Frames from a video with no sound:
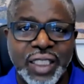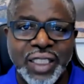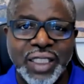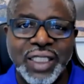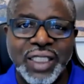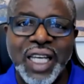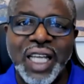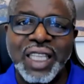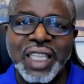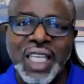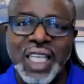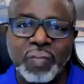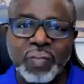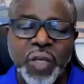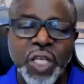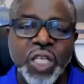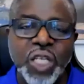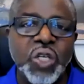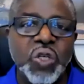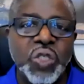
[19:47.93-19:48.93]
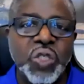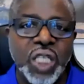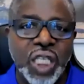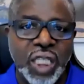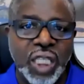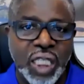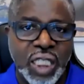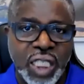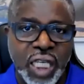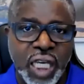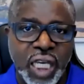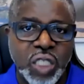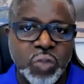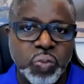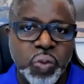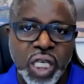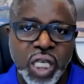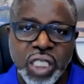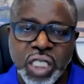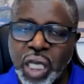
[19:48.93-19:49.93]
that they've been using in the tech
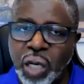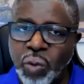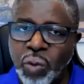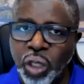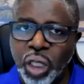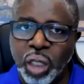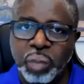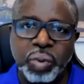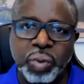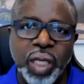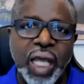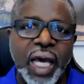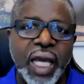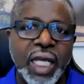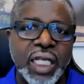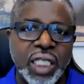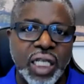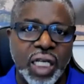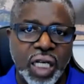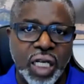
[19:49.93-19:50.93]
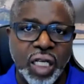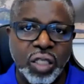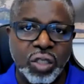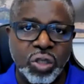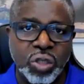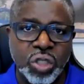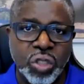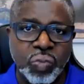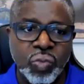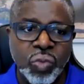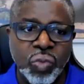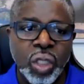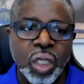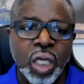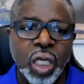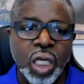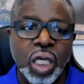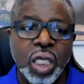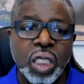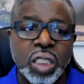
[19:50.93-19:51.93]
space that will apply to others
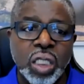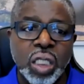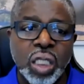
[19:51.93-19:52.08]
is